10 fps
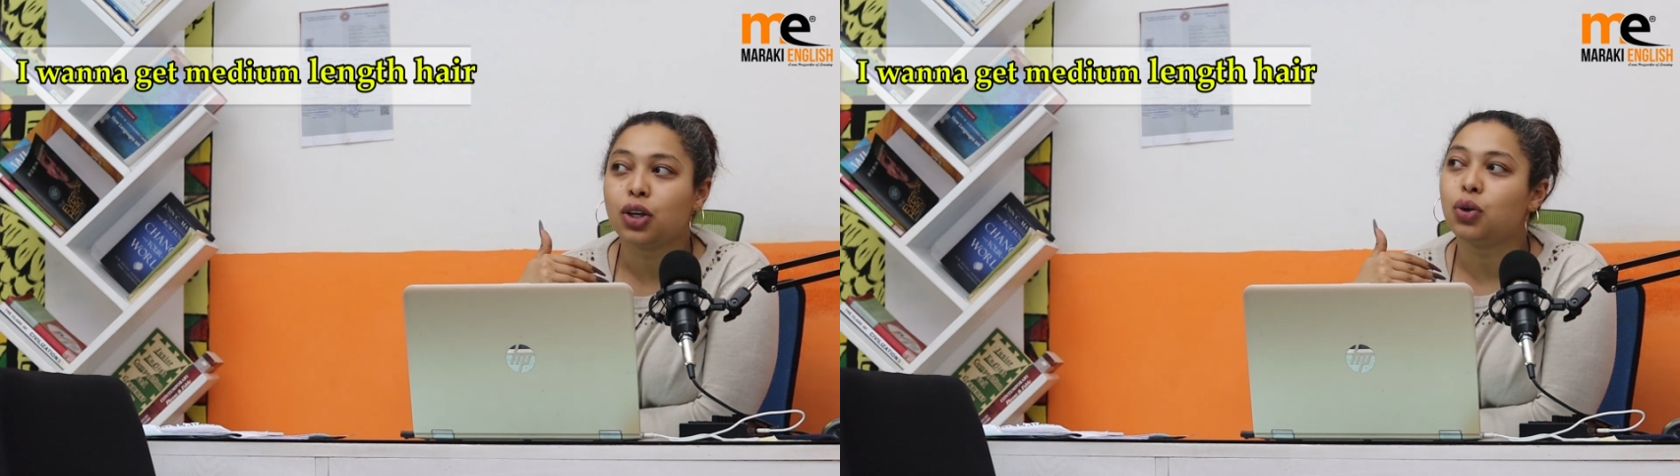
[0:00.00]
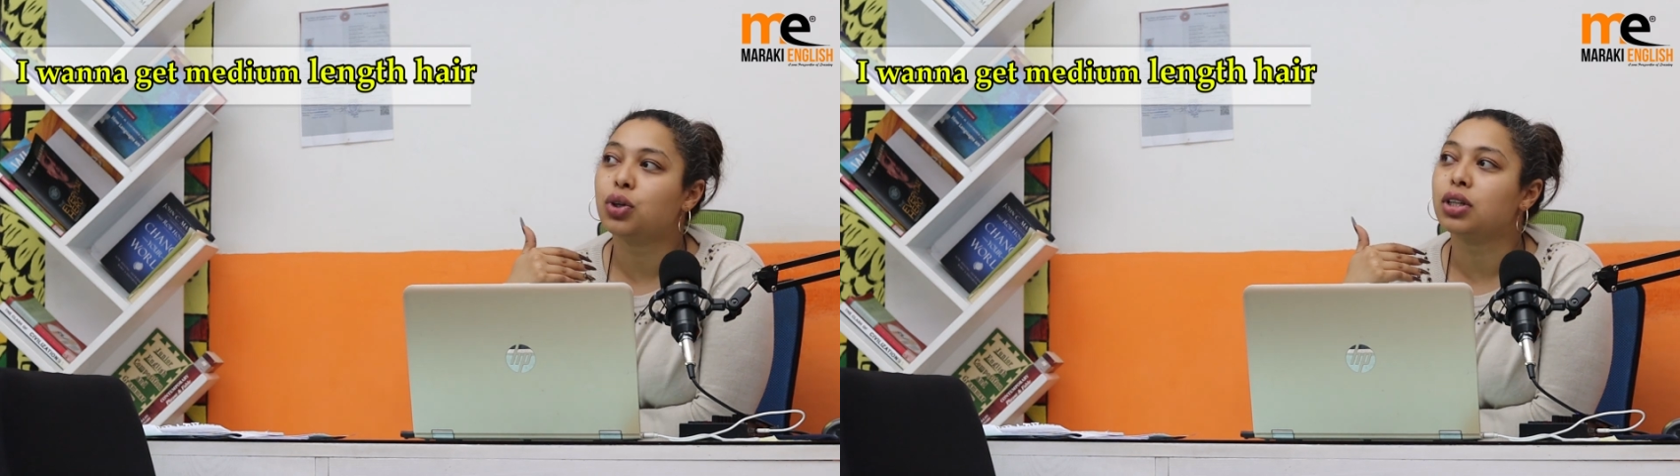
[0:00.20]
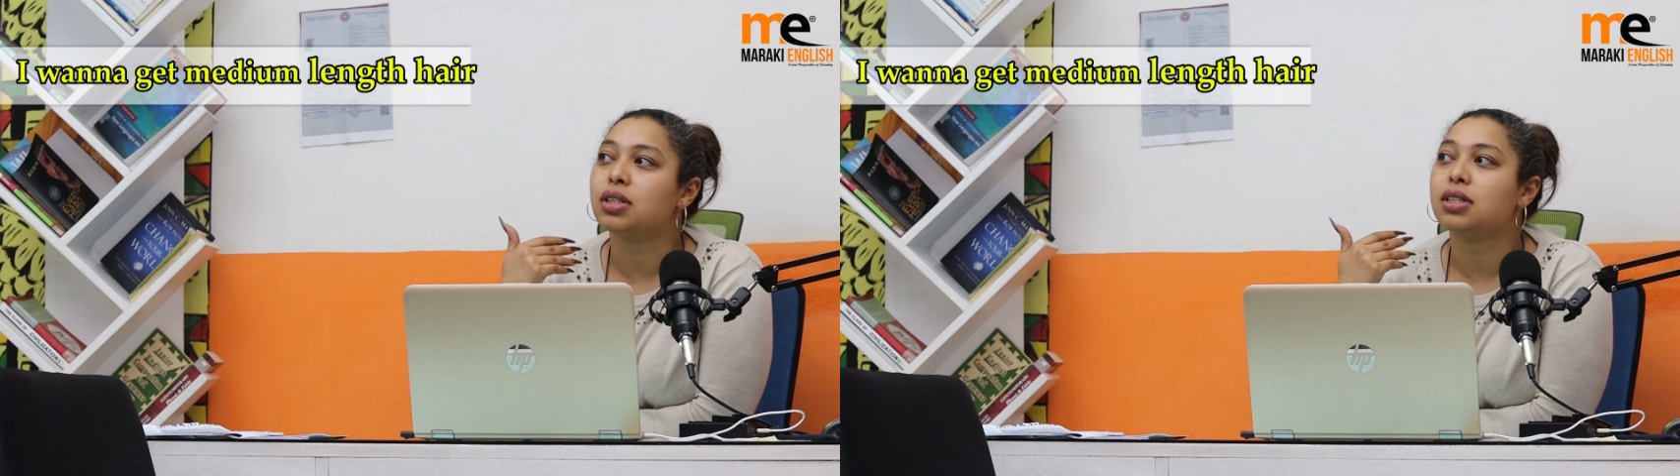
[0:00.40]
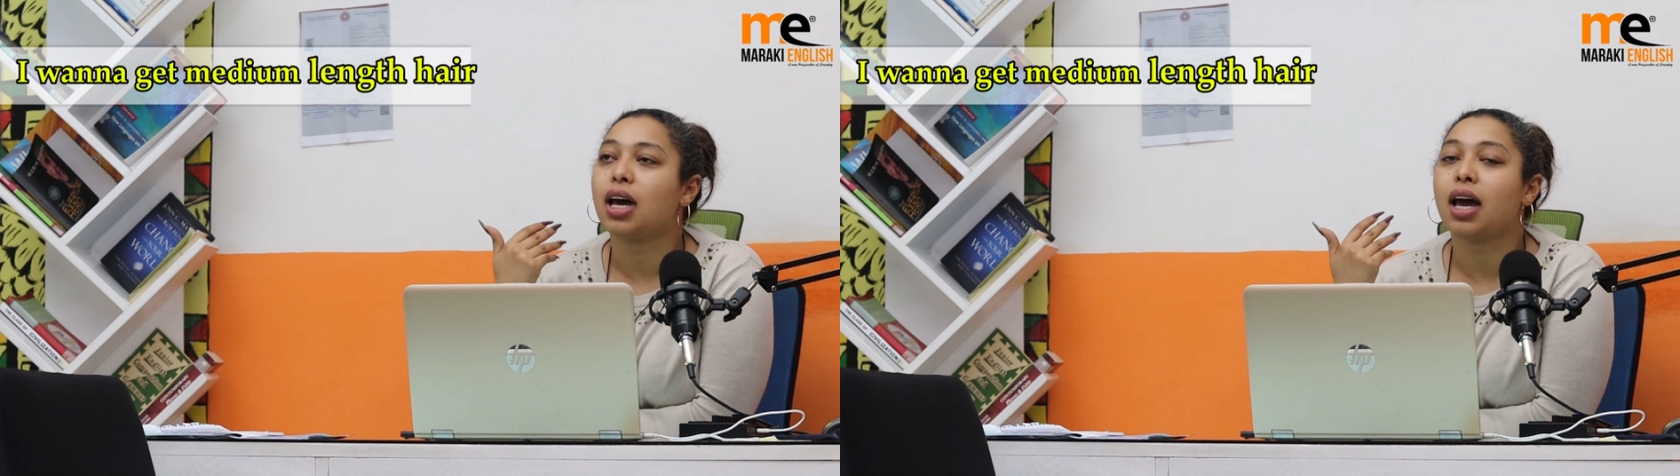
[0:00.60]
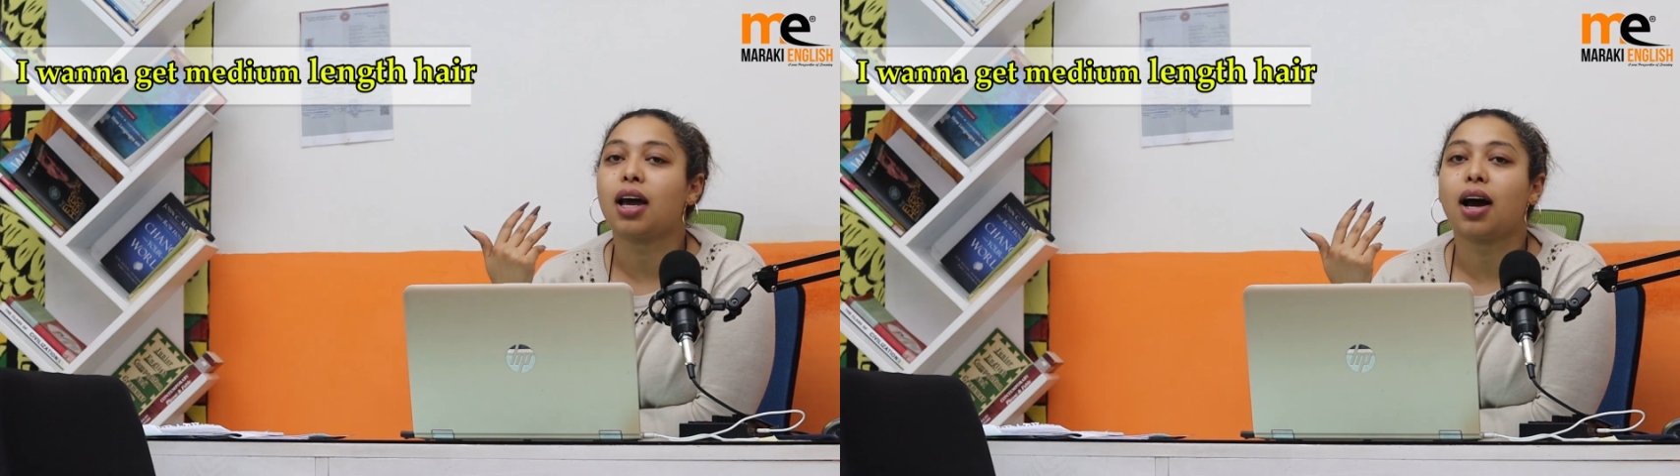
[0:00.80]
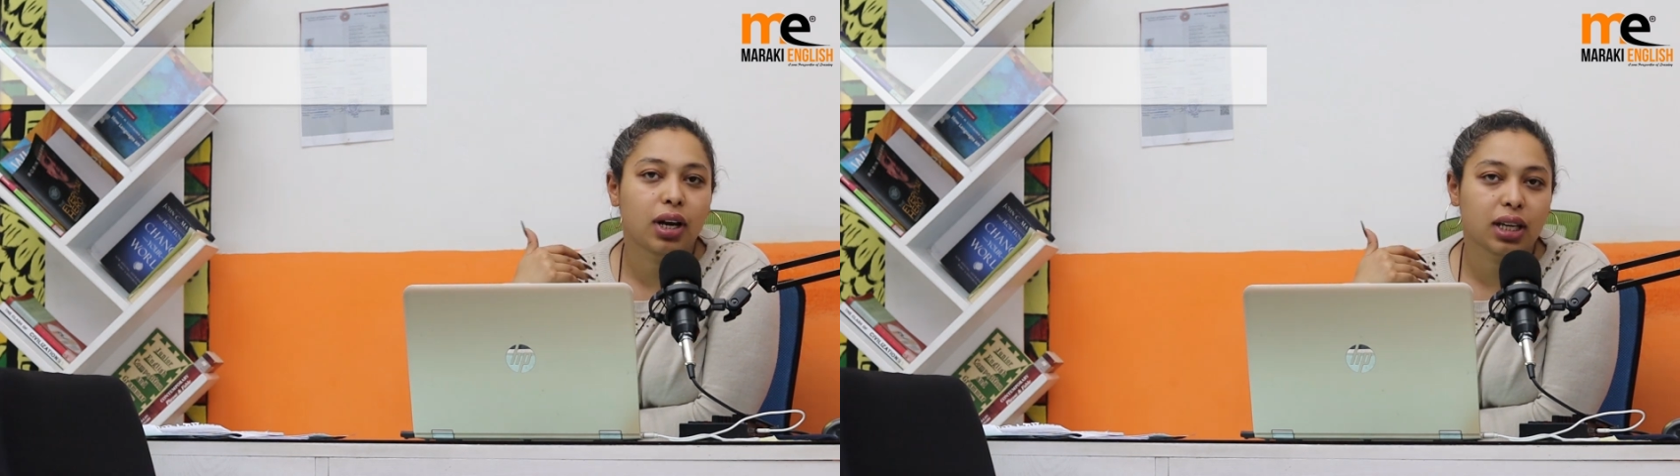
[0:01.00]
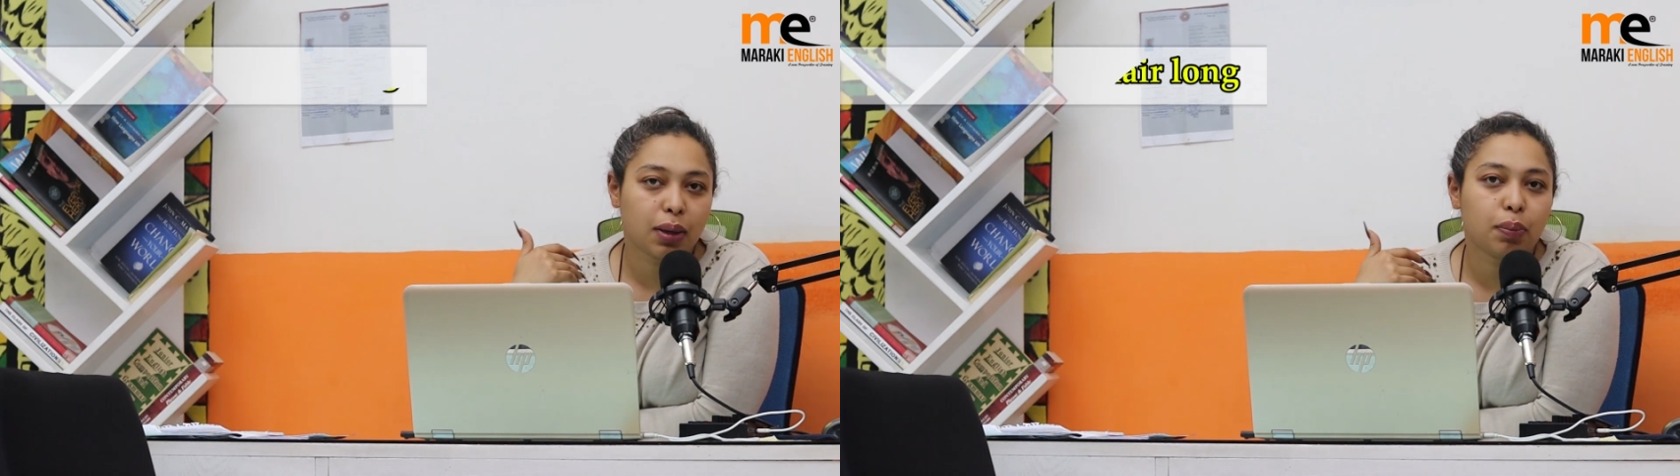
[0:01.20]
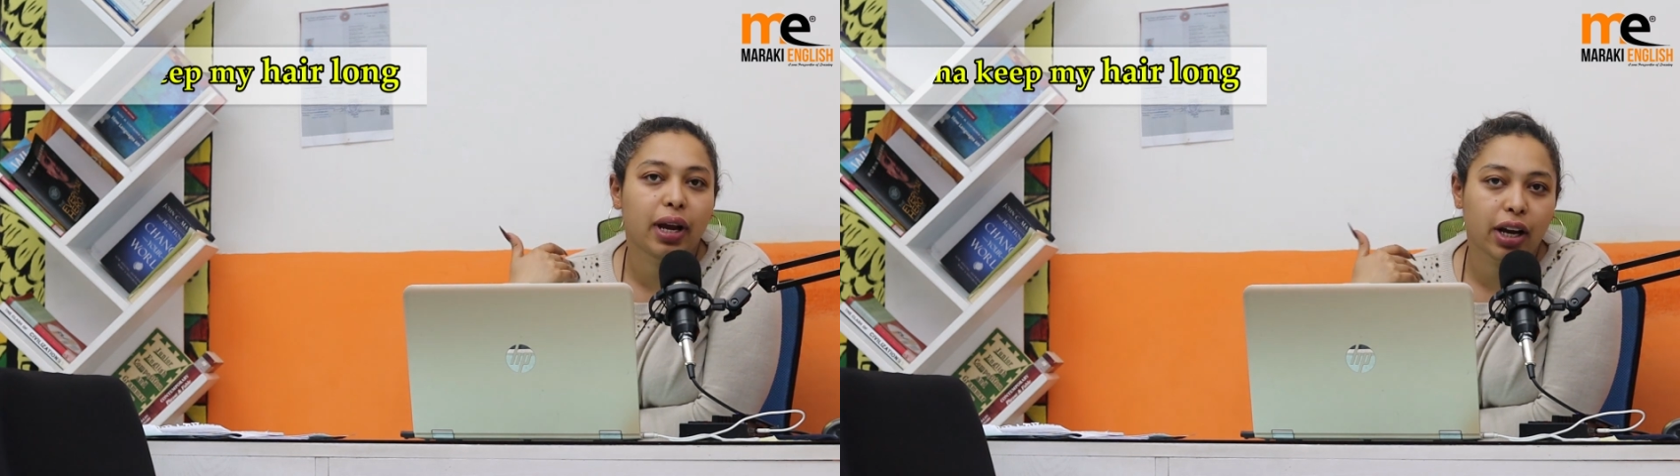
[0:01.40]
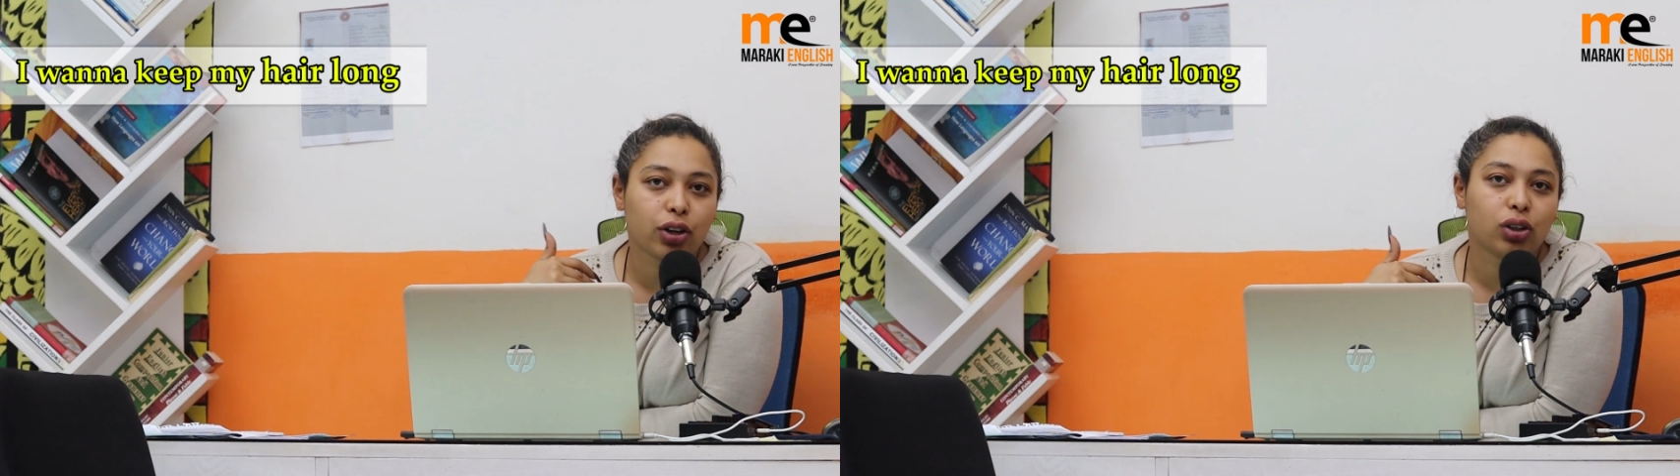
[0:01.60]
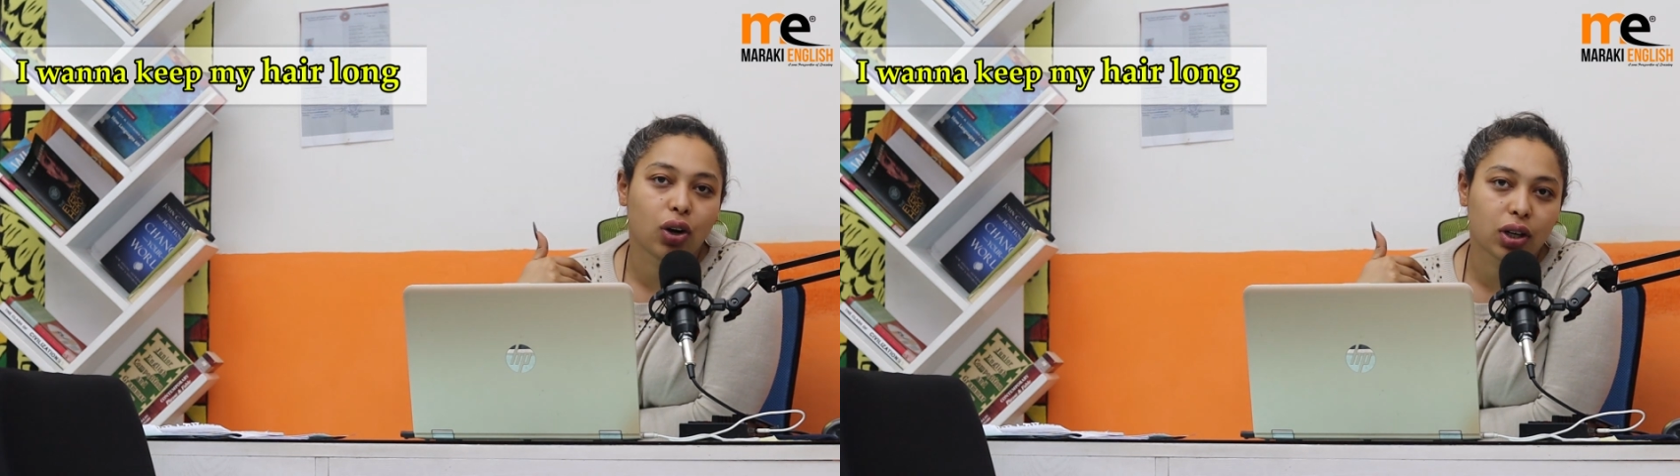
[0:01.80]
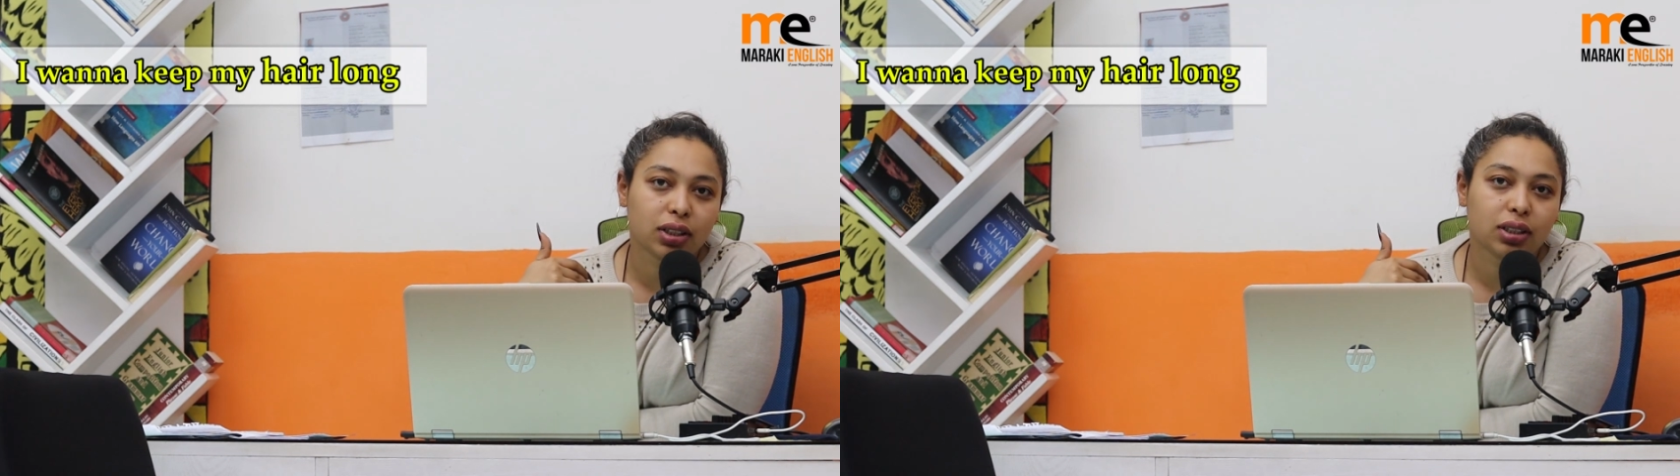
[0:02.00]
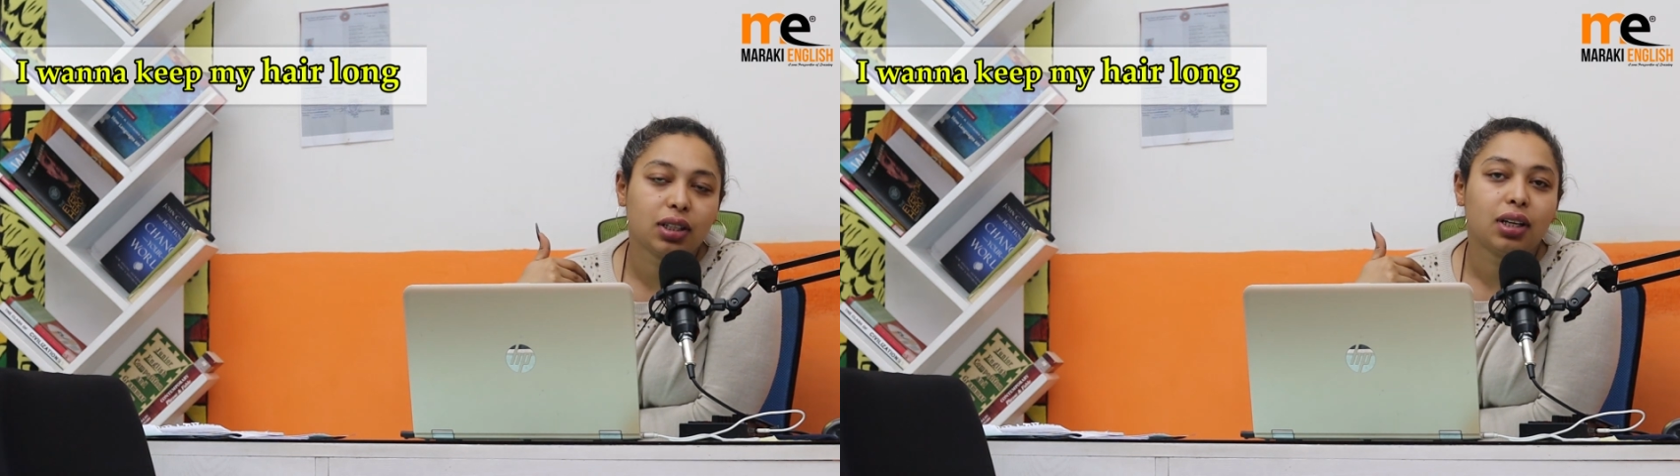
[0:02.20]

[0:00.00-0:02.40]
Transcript: You can say, I want to keep my hair long.